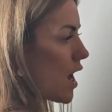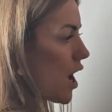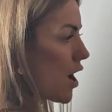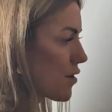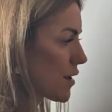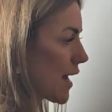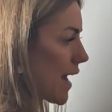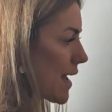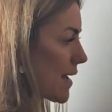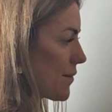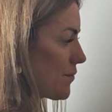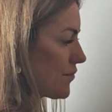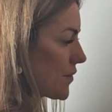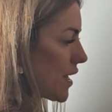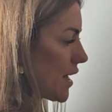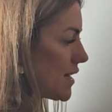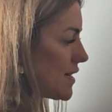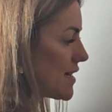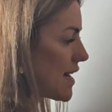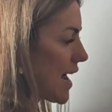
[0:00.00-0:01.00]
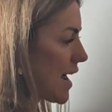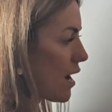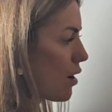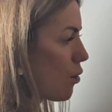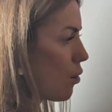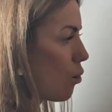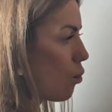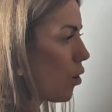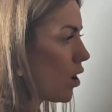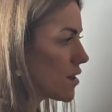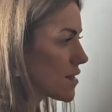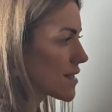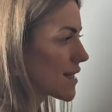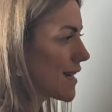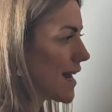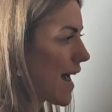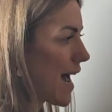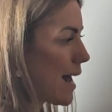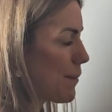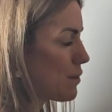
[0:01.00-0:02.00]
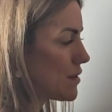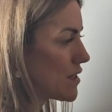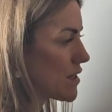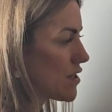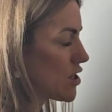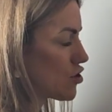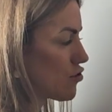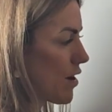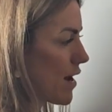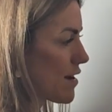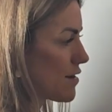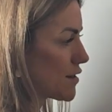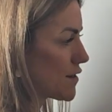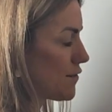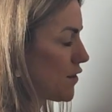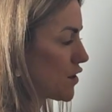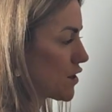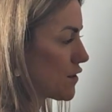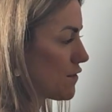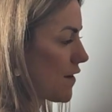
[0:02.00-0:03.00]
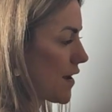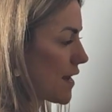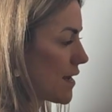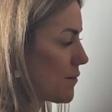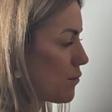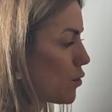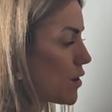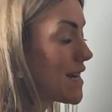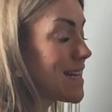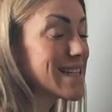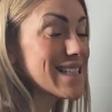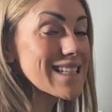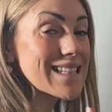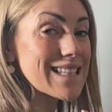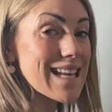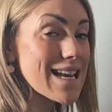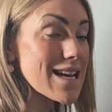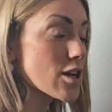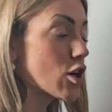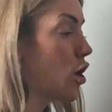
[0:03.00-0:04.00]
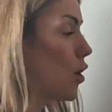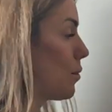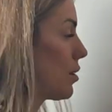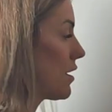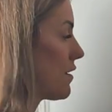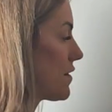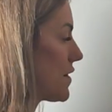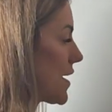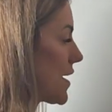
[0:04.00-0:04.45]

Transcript: Okay, now, what's going to happen to the phosphate? We need to say a couple of